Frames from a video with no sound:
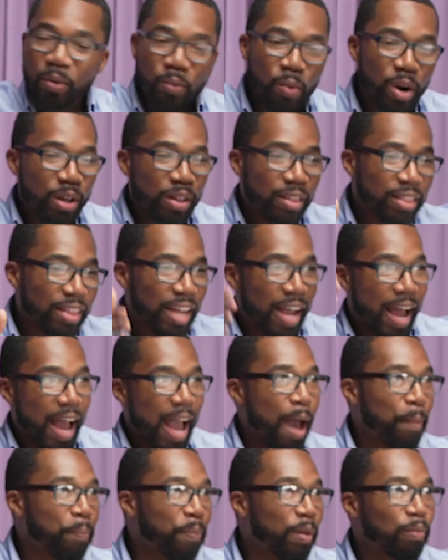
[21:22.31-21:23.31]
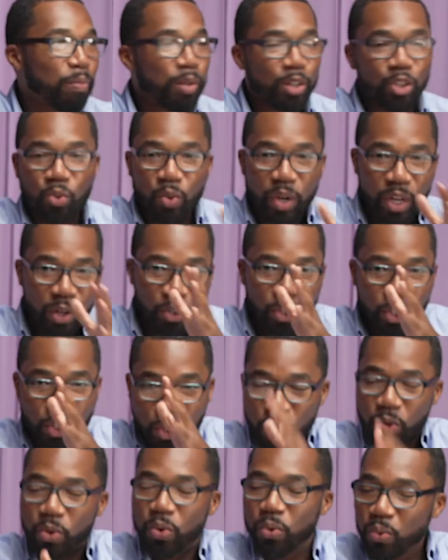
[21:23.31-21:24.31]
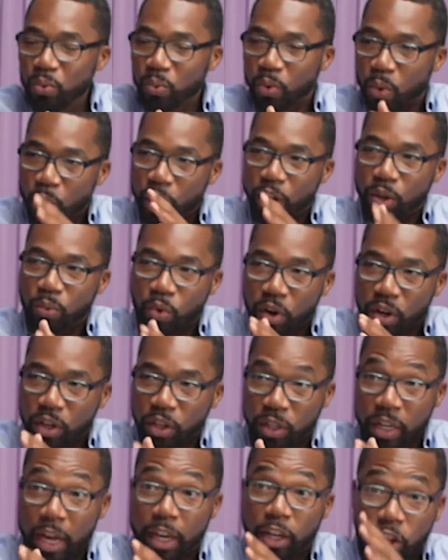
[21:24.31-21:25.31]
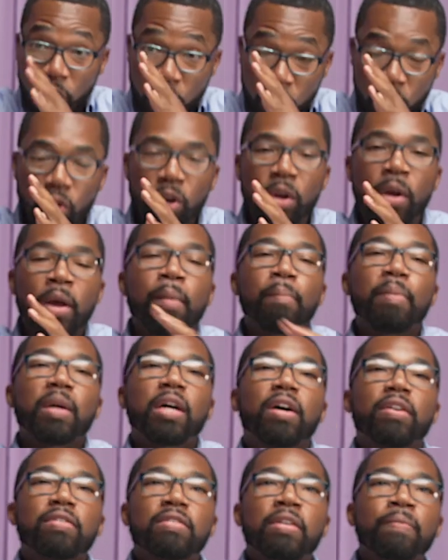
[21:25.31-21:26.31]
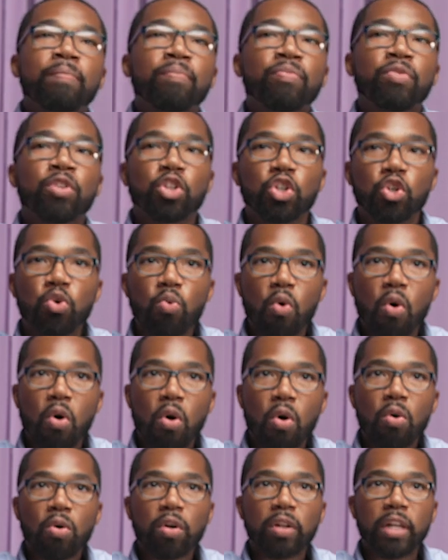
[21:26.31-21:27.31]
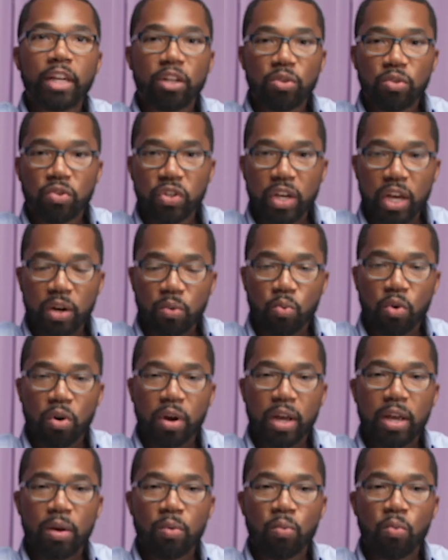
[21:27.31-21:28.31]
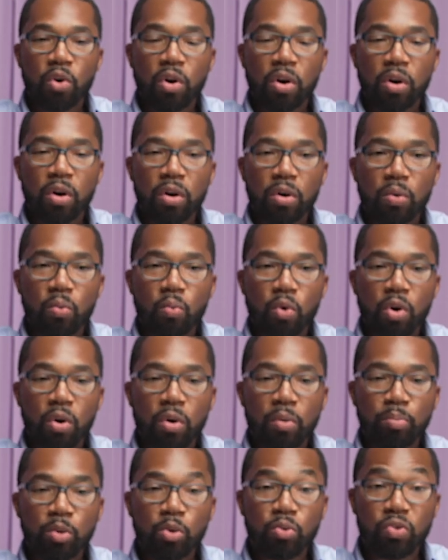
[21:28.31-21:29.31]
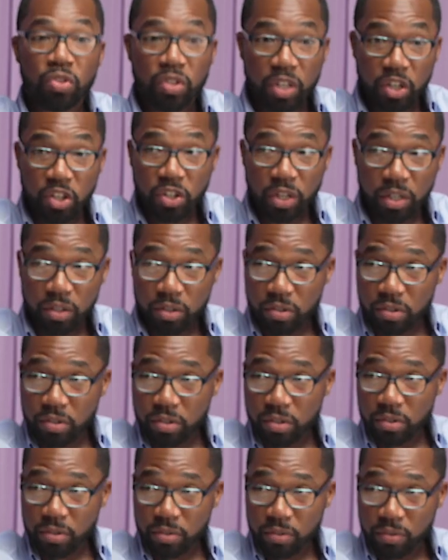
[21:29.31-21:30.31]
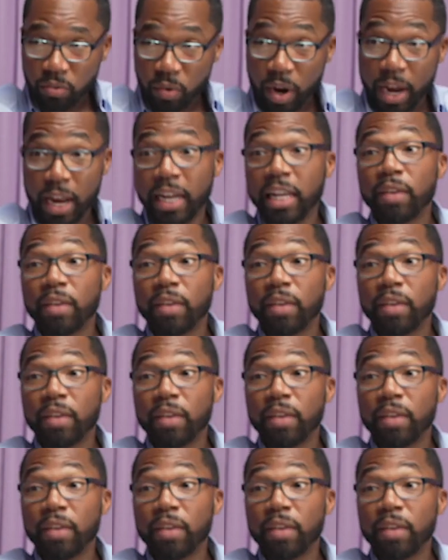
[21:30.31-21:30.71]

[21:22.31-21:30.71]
What do you think happened between you, where, where, like you, because you all, like you said, were were were musicians, right?